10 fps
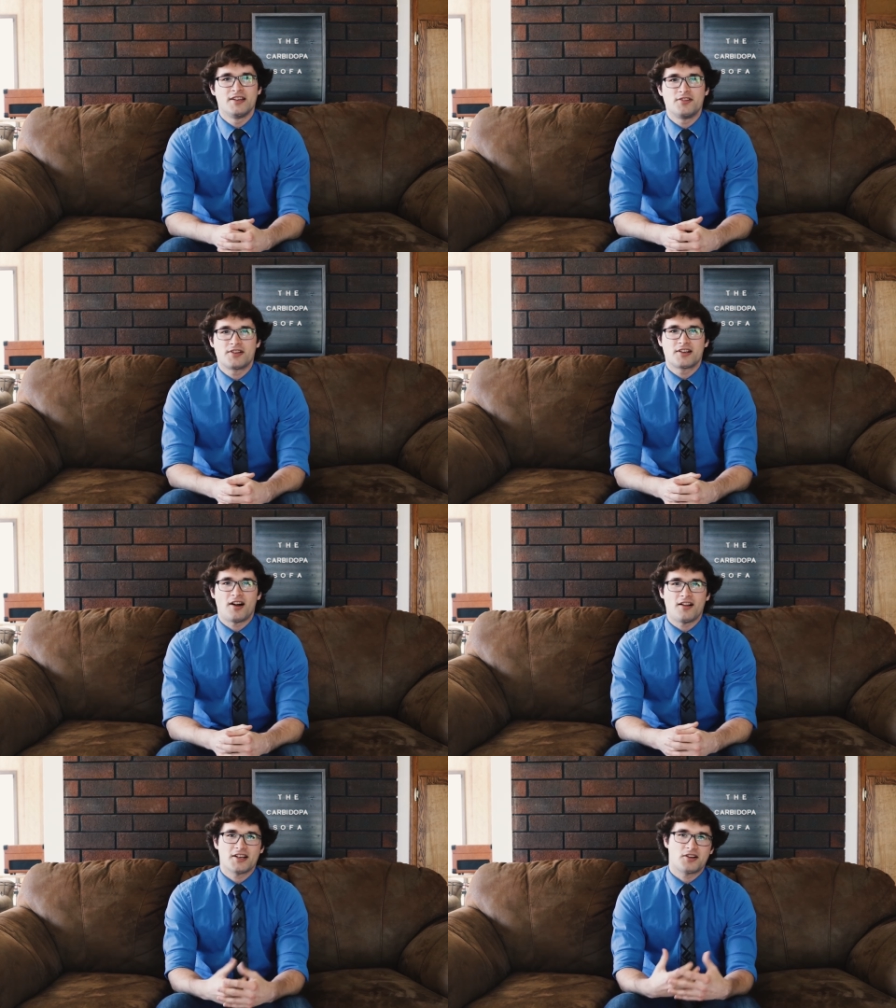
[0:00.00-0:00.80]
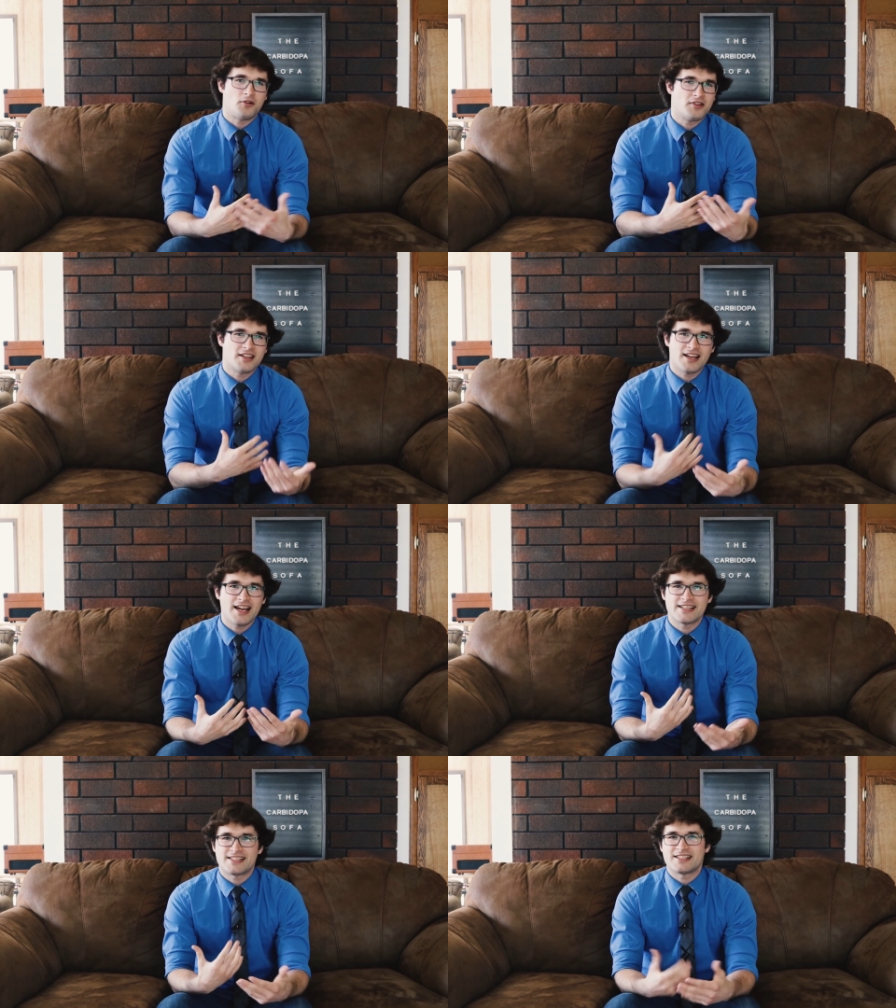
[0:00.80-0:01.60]
You could call it
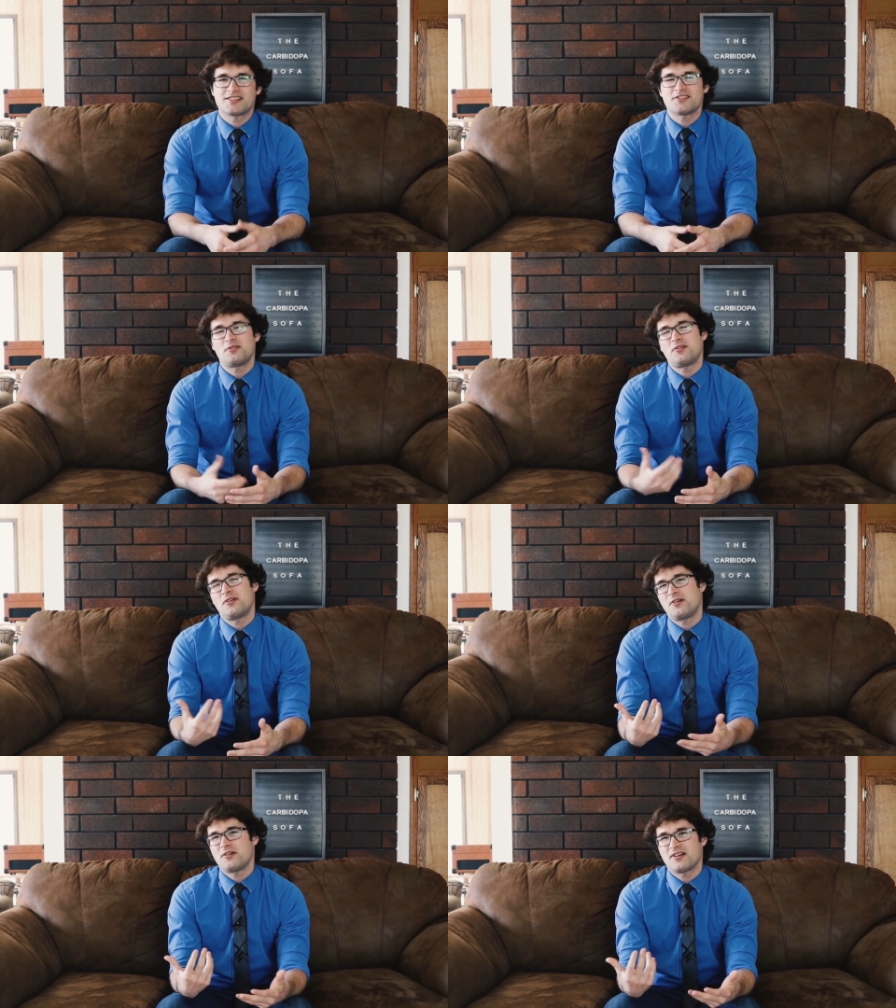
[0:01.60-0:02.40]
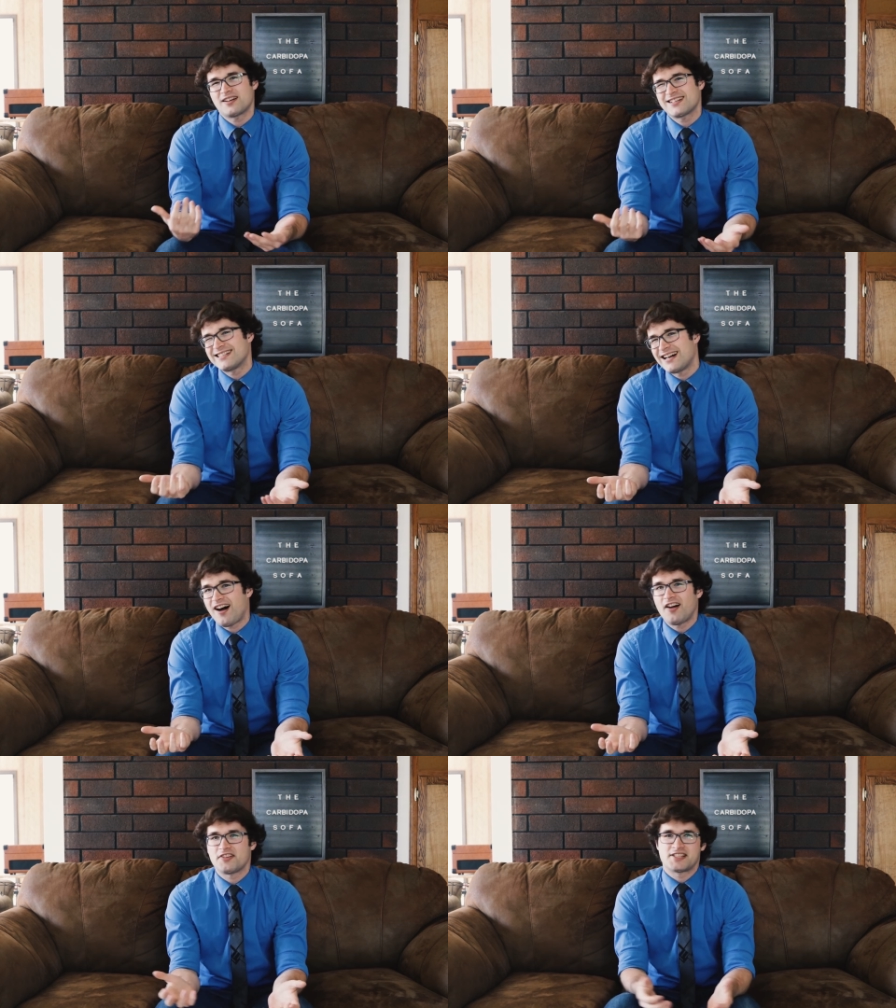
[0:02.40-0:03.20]
cholithiasis or
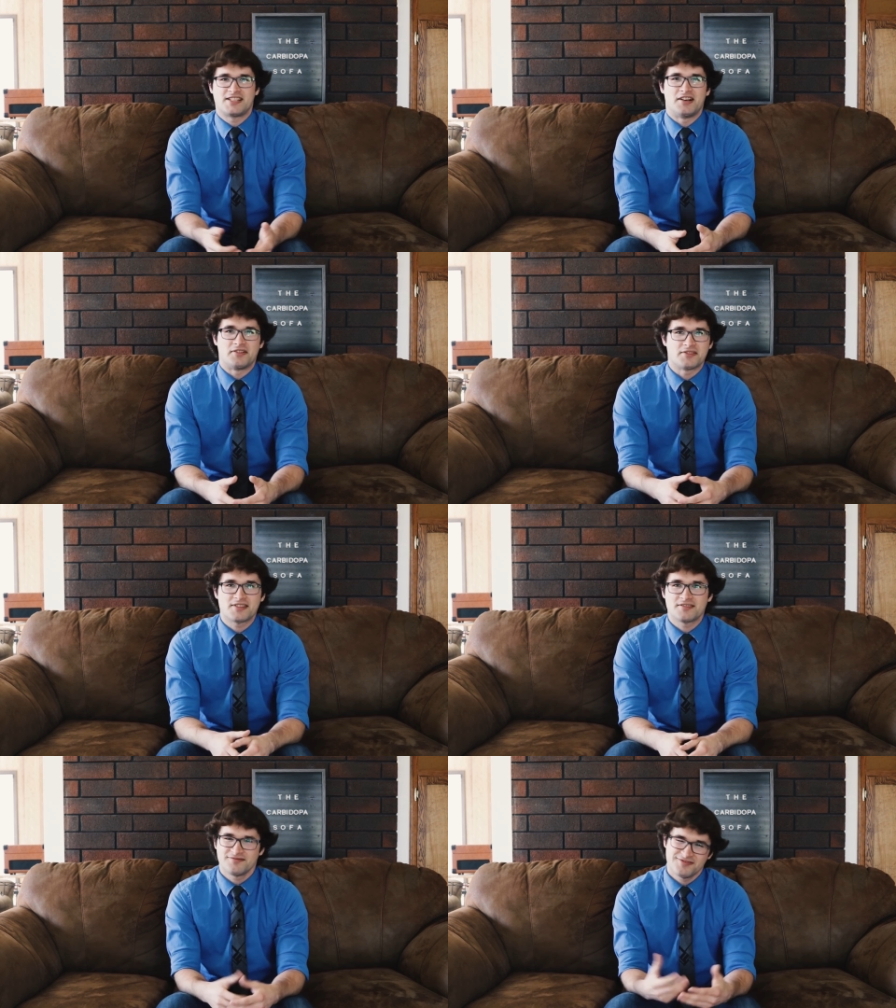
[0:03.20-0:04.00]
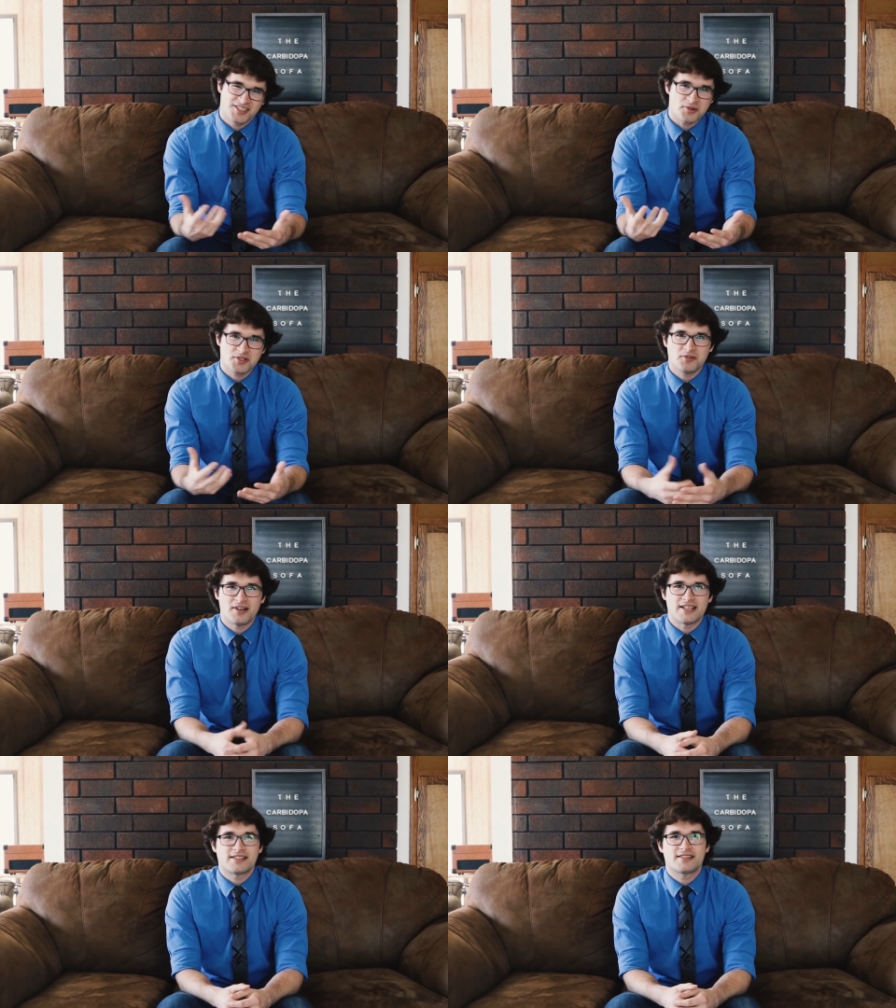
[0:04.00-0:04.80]
gallstones, your
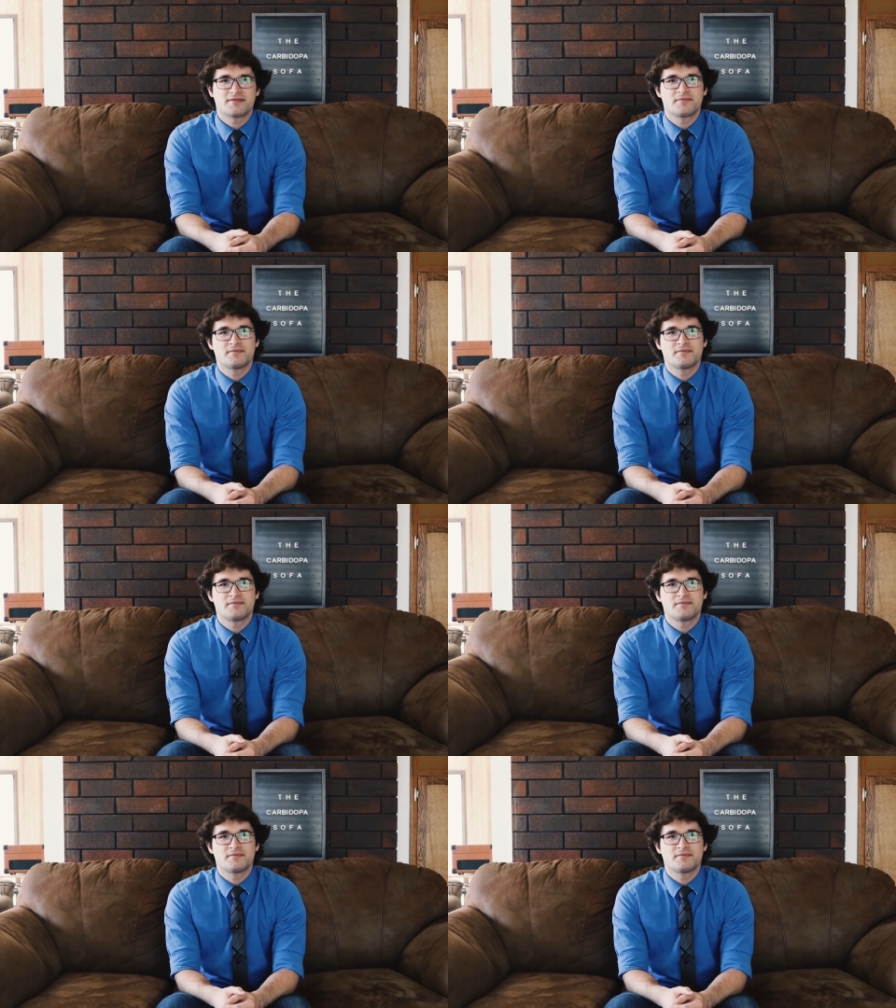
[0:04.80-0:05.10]
choice.